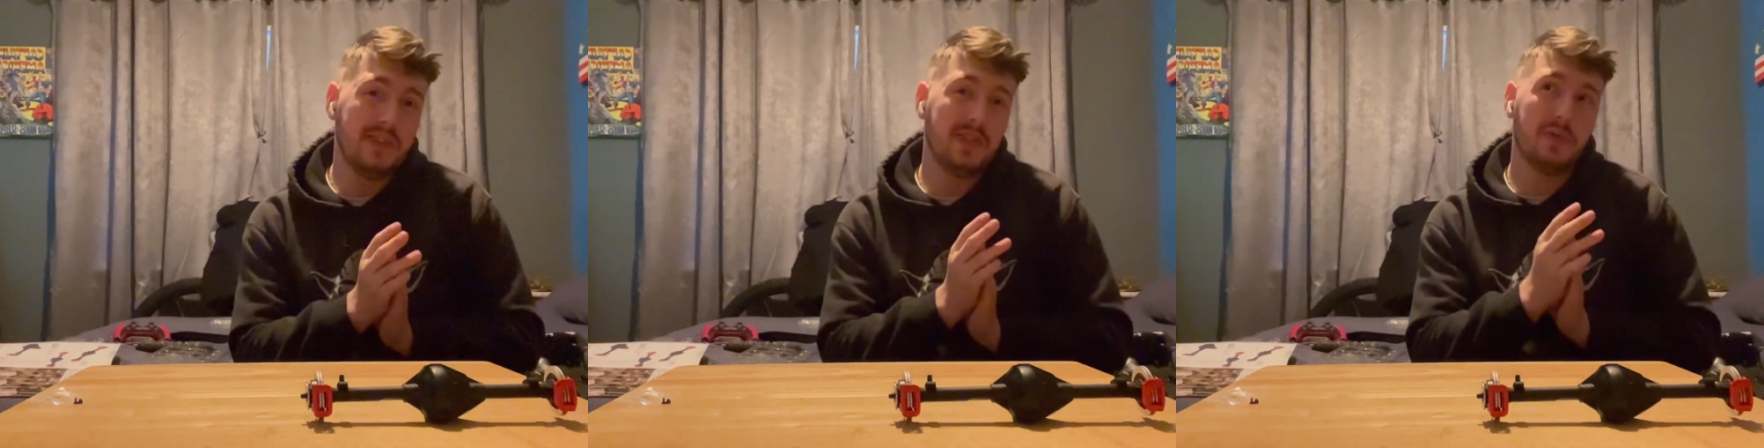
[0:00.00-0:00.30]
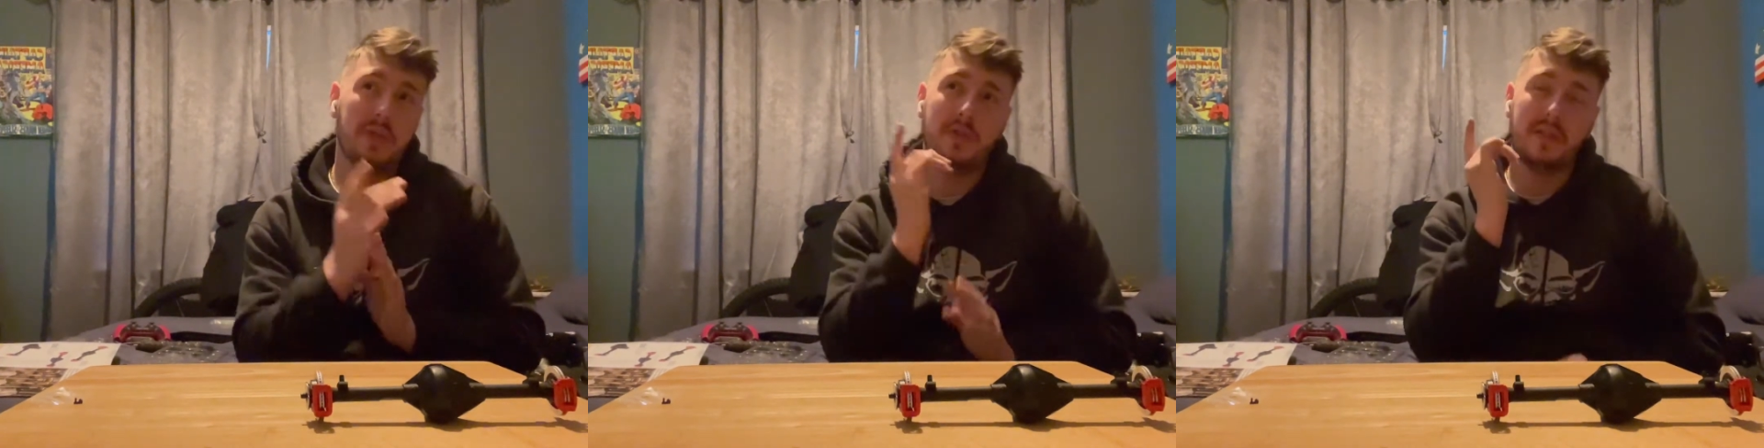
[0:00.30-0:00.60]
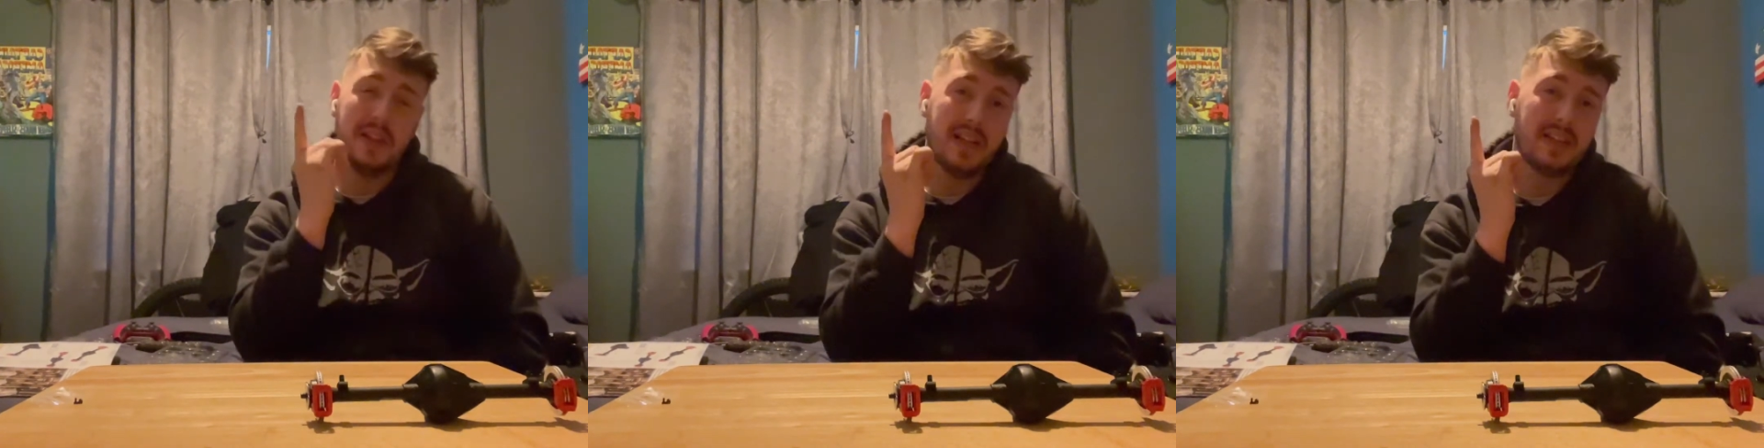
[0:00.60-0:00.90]
switch over to
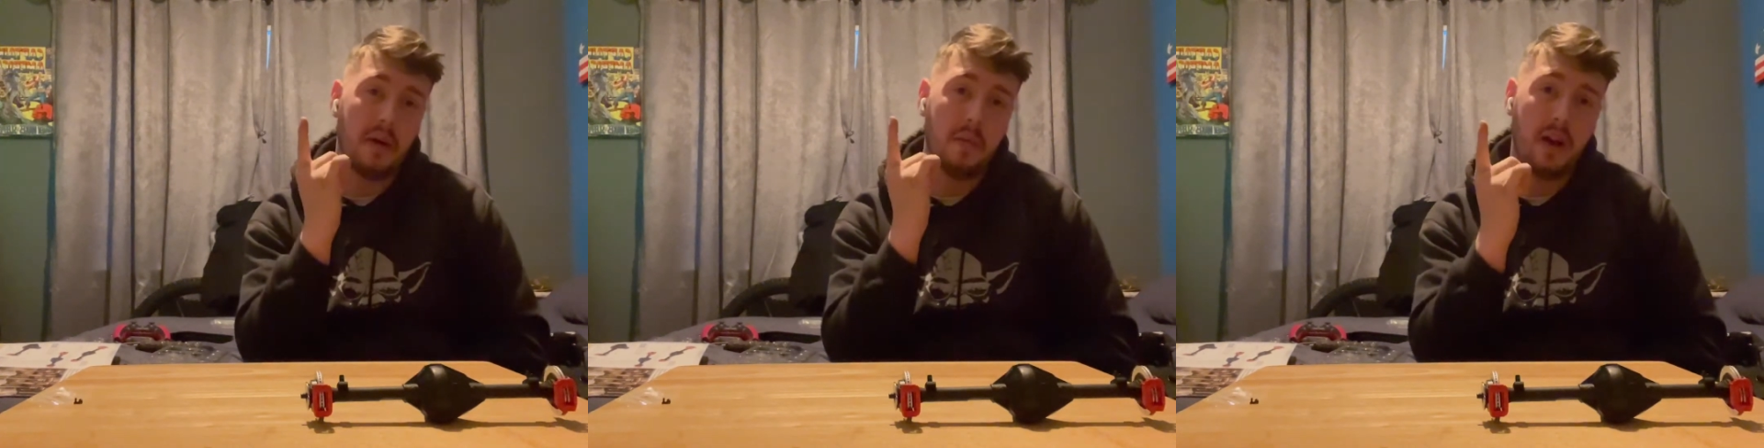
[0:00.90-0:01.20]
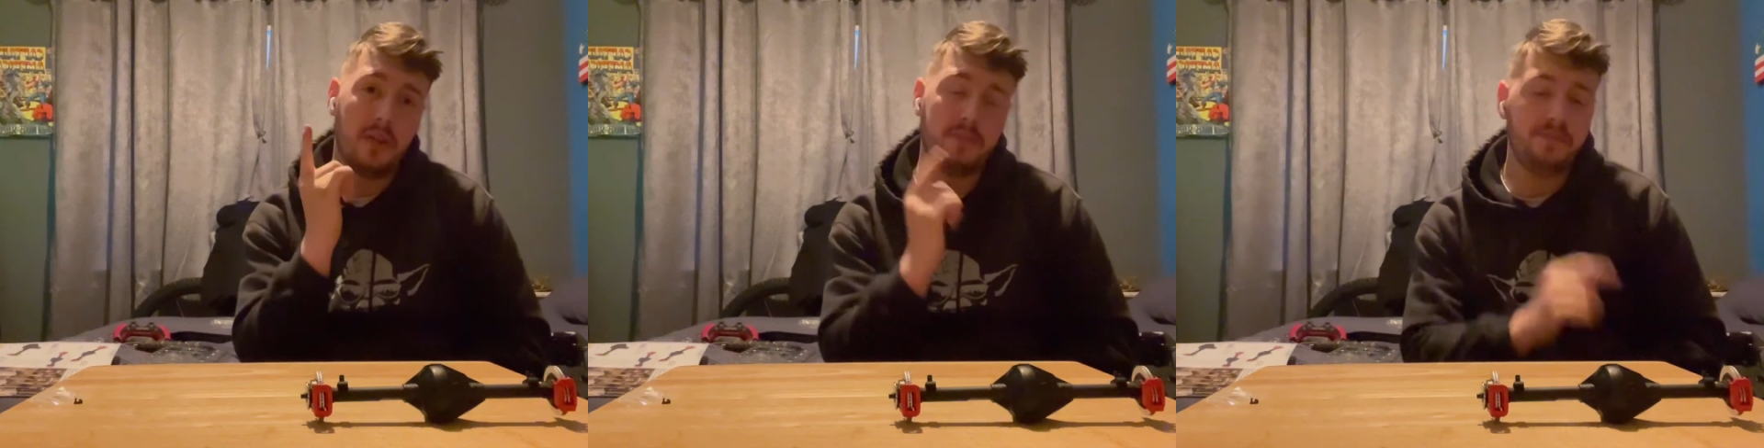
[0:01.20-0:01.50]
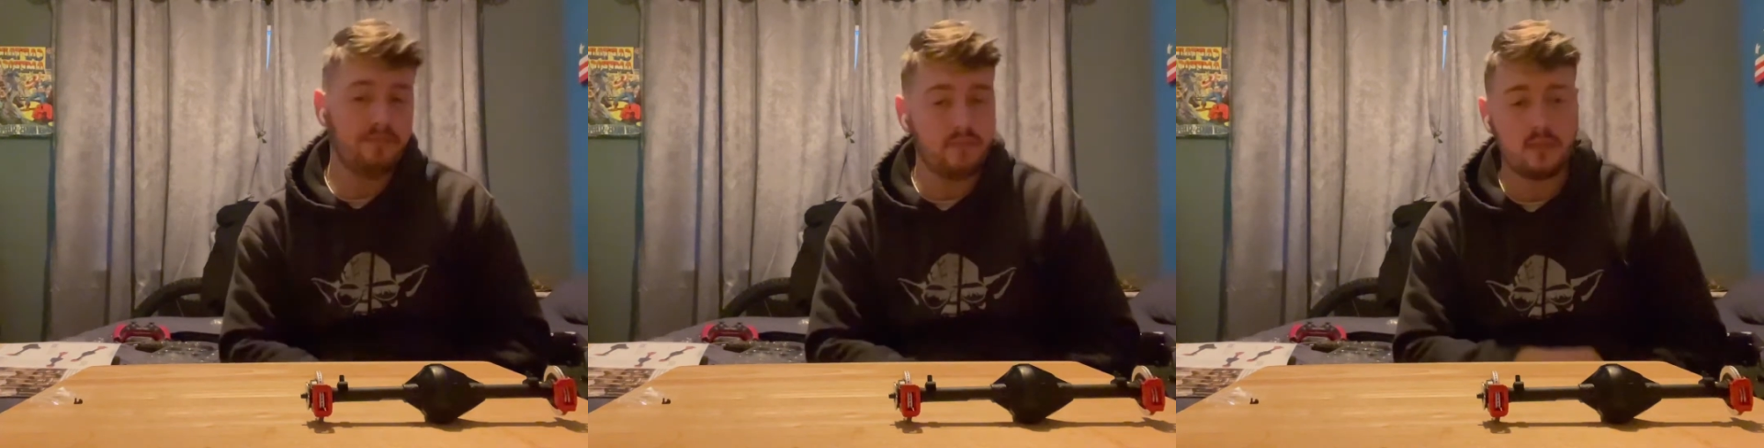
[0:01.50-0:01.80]
this camera now,
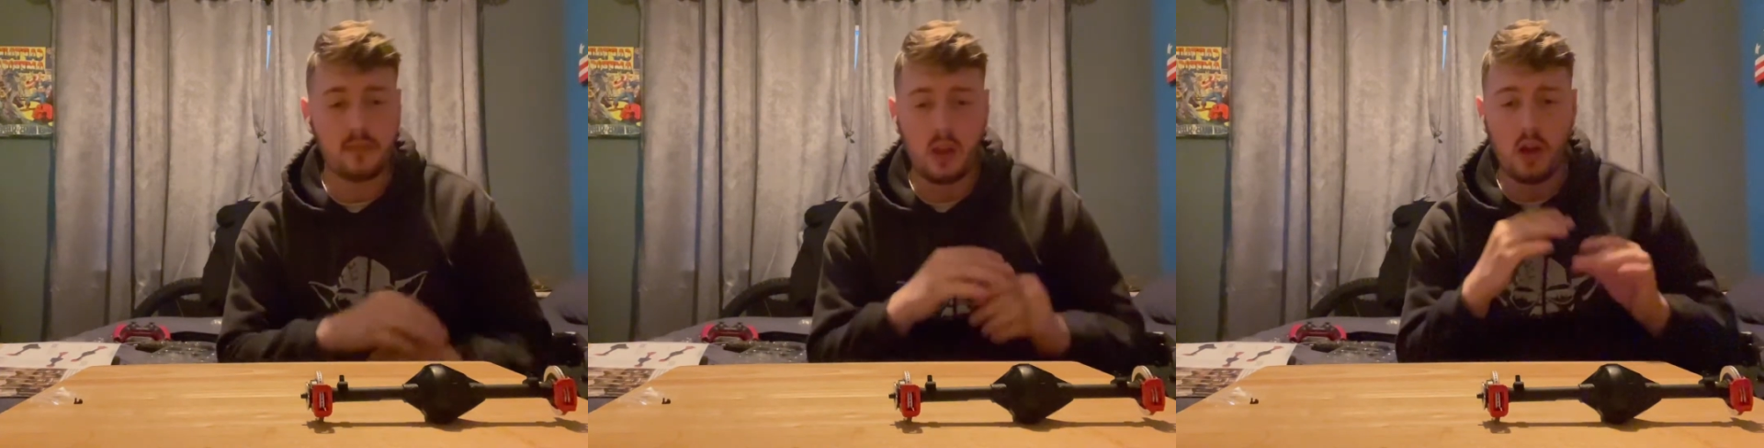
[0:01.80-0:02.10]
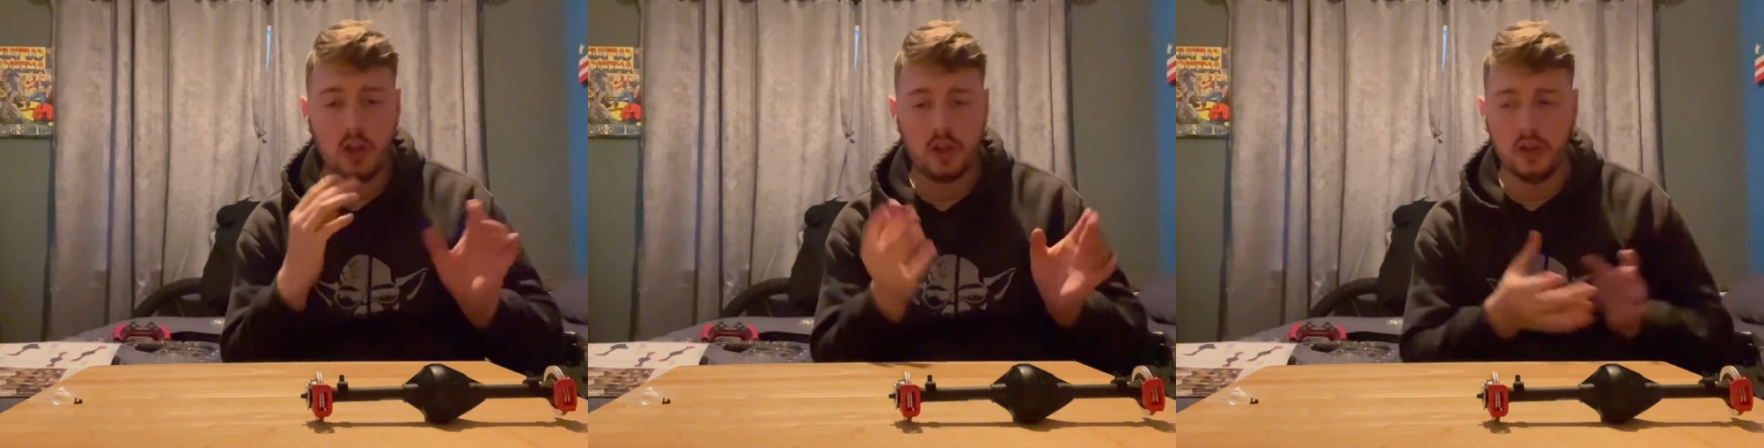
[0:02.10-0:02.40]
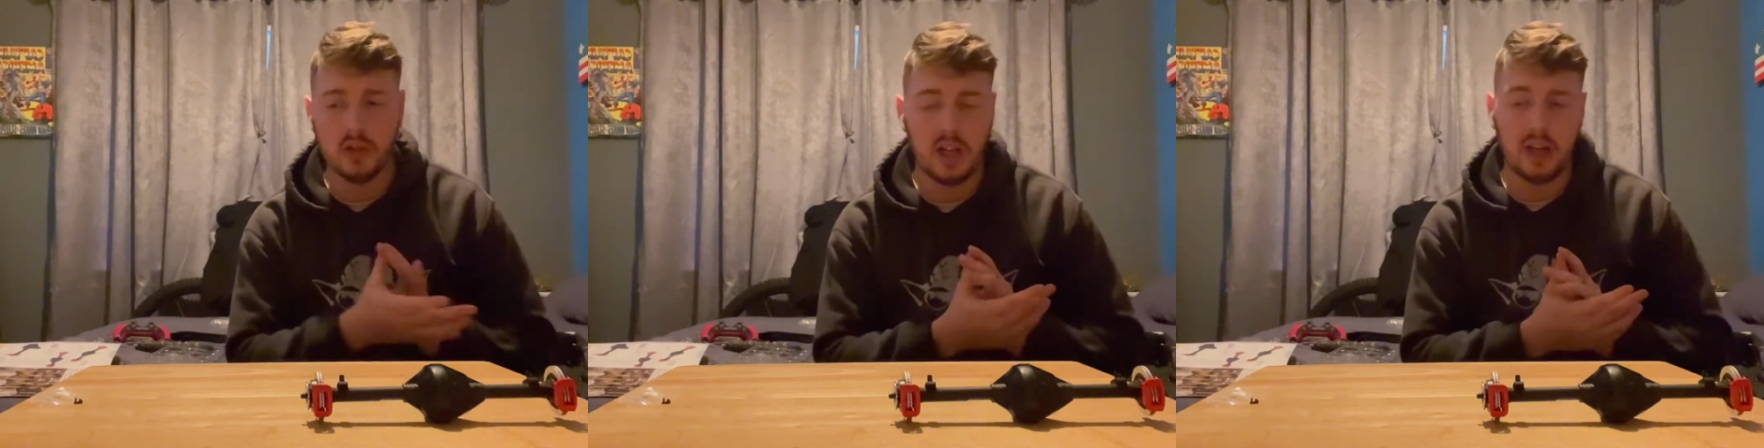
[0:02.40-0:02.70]
show those
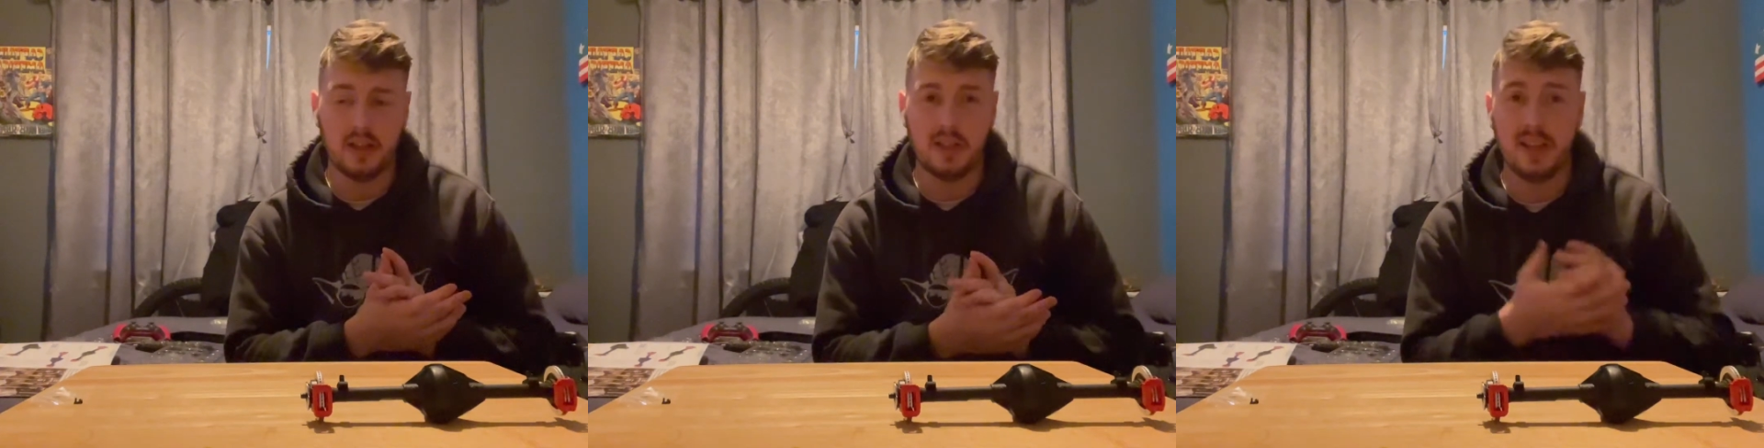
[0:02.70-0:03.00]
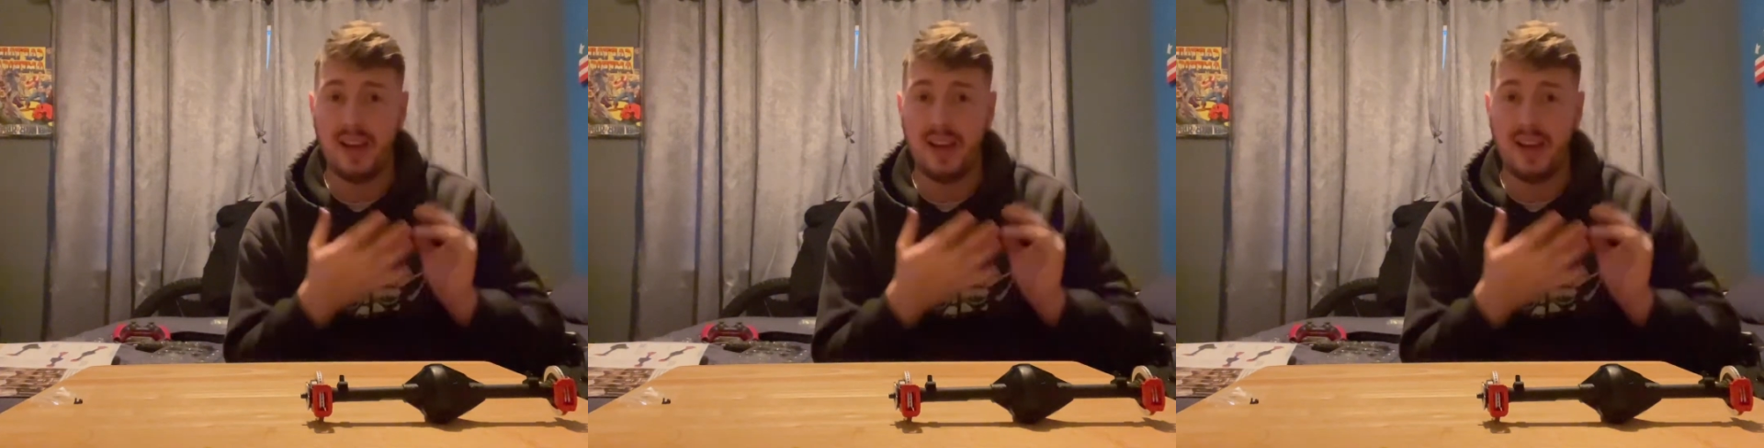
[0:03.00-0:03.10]
lines,